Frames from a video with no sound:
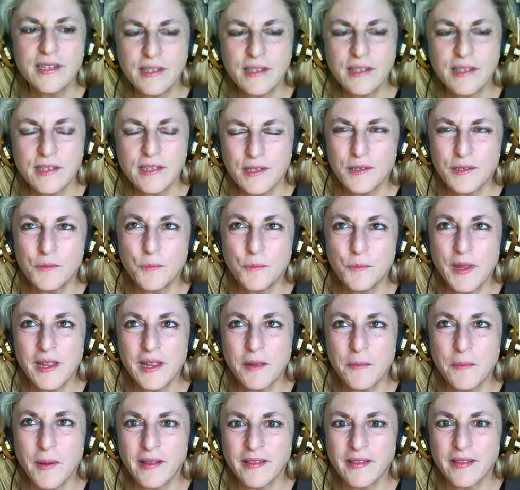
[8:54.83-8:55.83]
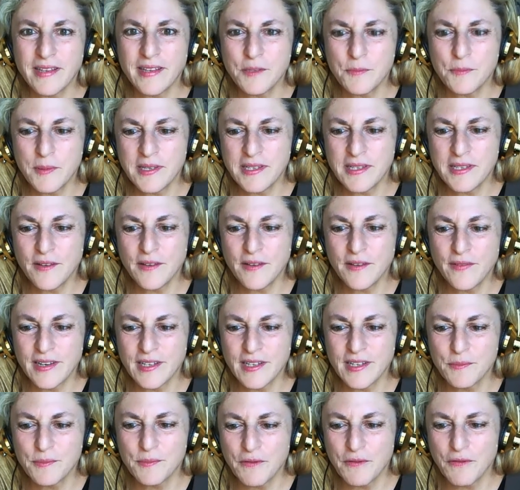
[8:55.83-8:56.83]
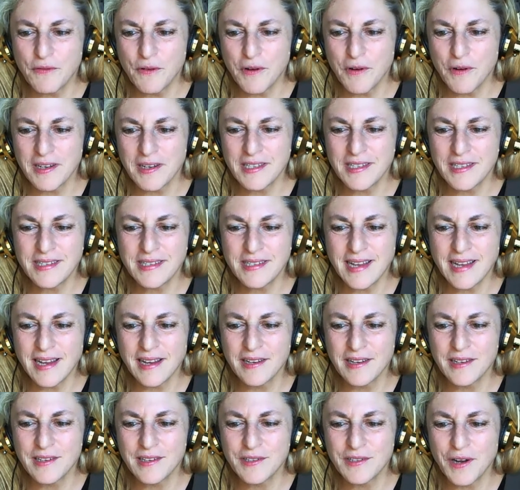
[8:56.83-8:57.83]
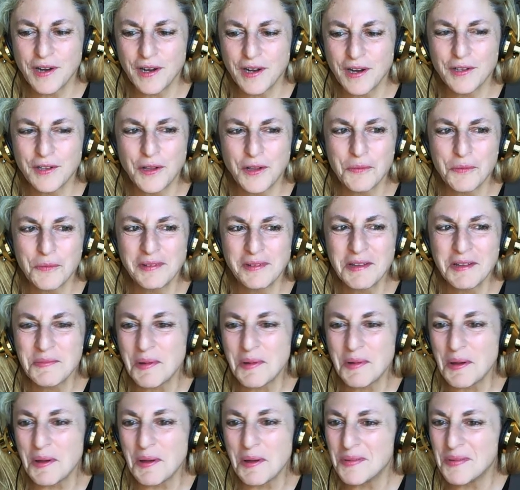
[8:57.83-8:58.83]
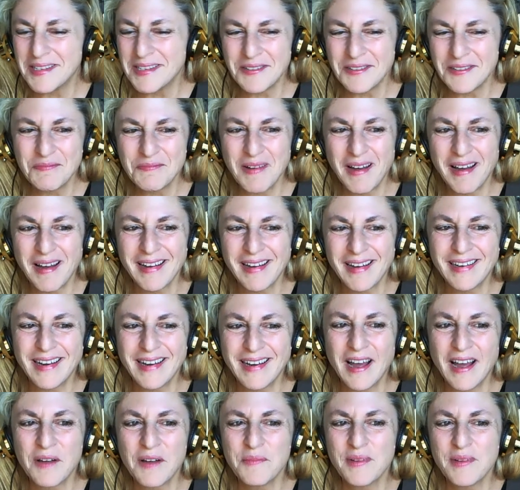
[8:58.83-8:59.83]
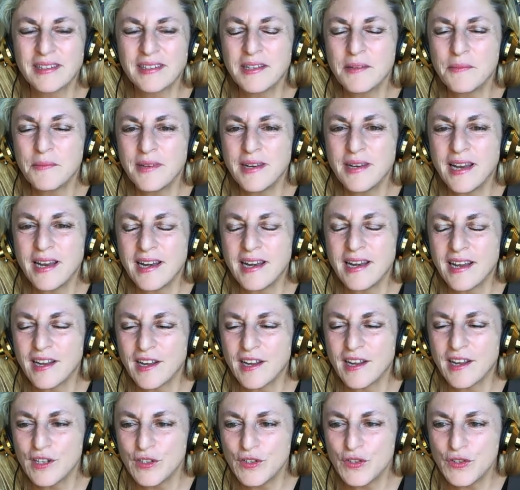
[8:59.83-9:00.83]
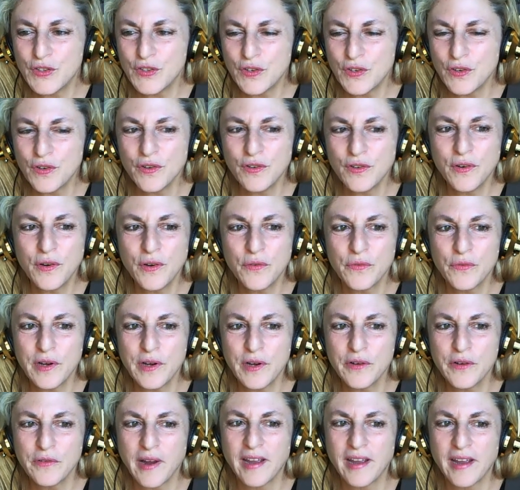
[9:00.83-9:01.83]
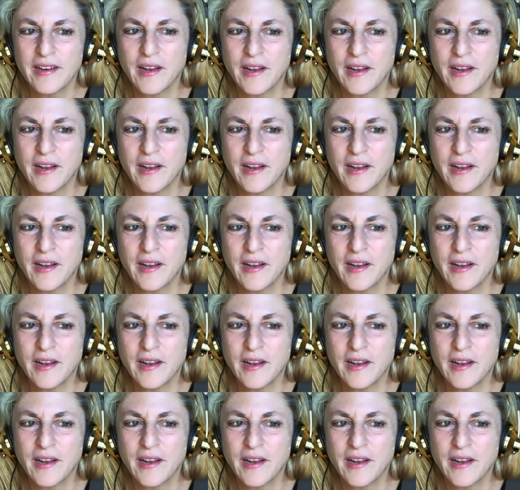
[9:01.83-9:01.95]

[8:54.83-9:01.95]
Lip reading: to speak about the specifics before I talk globally about peace of mind. Eliminating concern, regret,